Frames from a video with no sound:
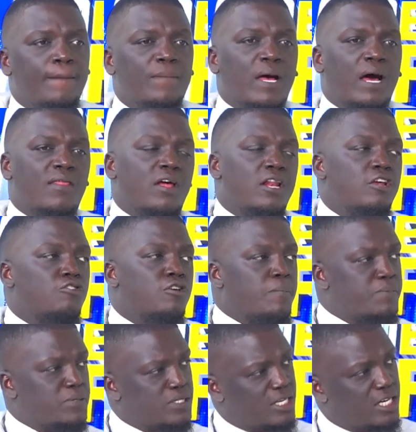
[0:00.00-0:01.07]
other league
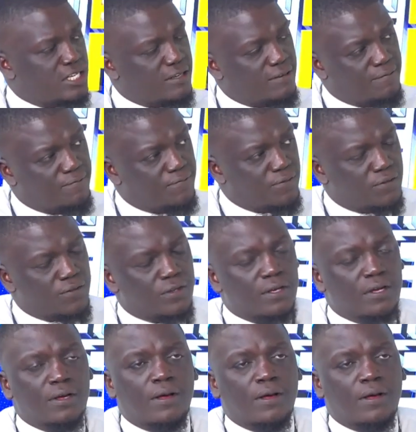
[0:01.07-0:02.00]
representatives,